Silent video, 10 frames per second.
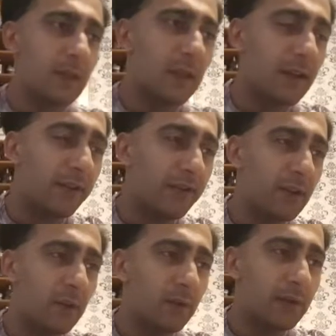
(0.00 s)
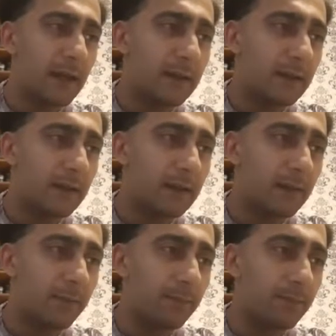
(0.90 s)
I feel that
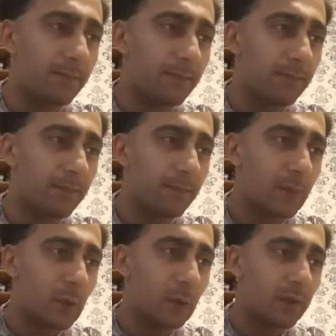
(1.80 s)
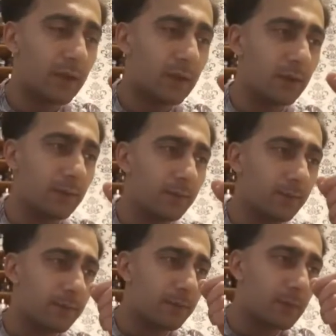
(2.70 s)
although
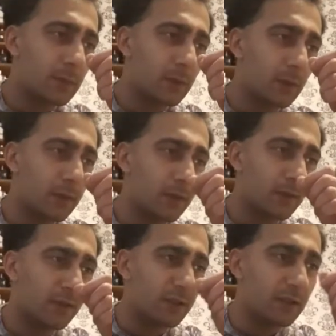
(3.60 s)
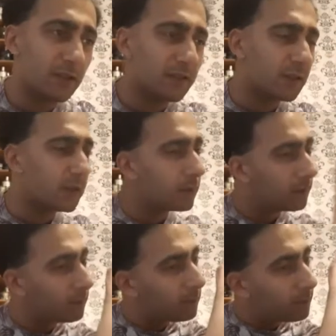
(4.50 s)
it's not listed,
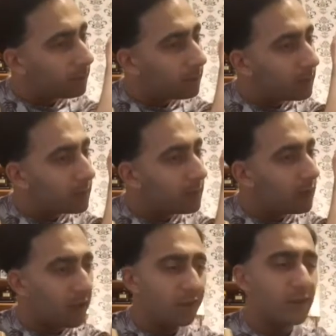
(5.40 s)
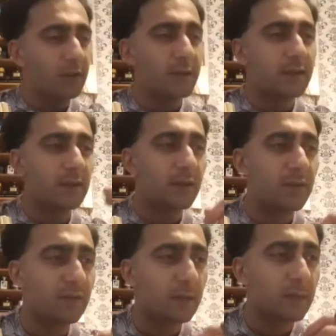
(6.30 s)
I feel that there is
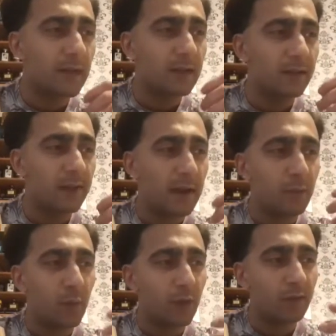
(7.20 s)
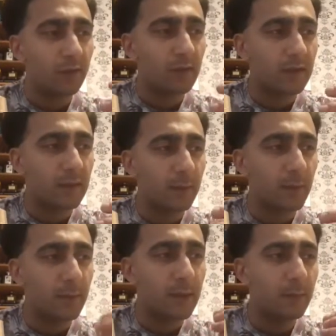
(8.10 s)
some kind of ambrox in here, but
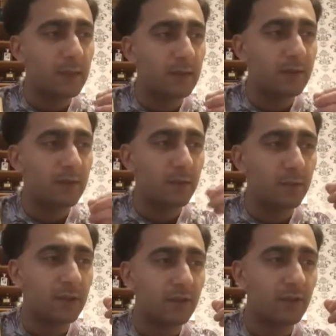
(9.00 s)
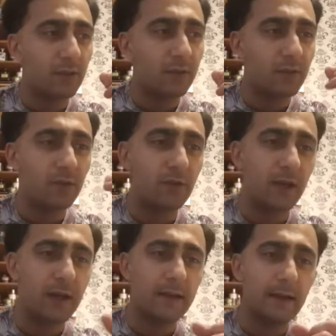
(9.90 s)
maybe it's the mixture of the
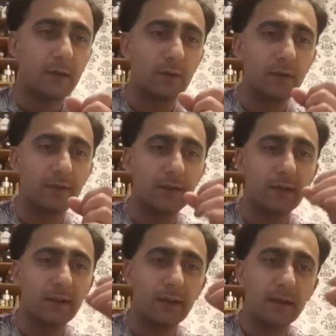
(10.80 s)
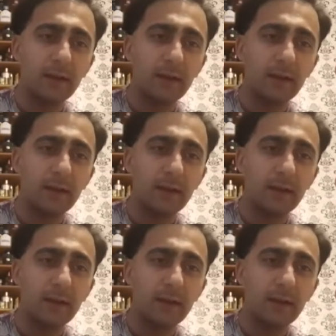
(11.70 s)
dry down of the